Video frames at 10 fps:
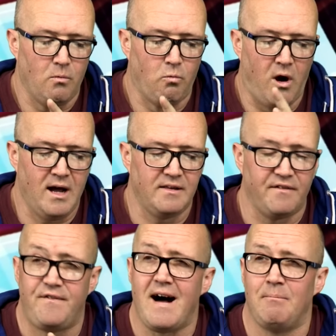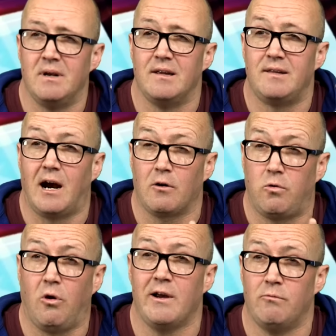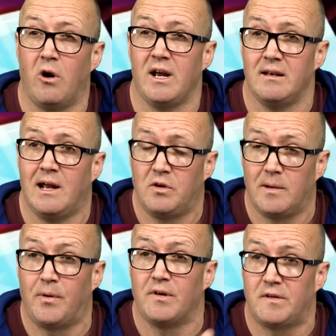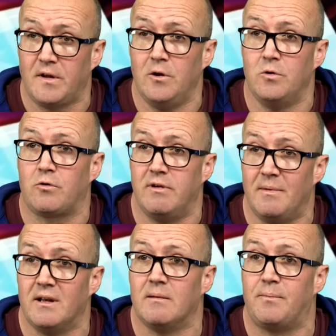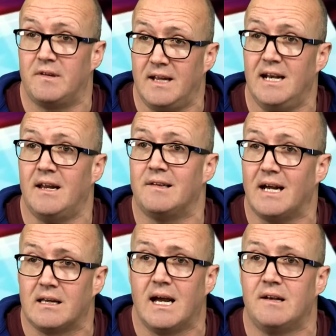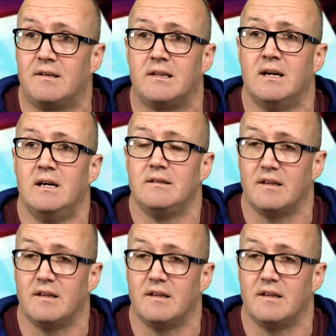while the families are quite right now to pursue criminal proceedings against the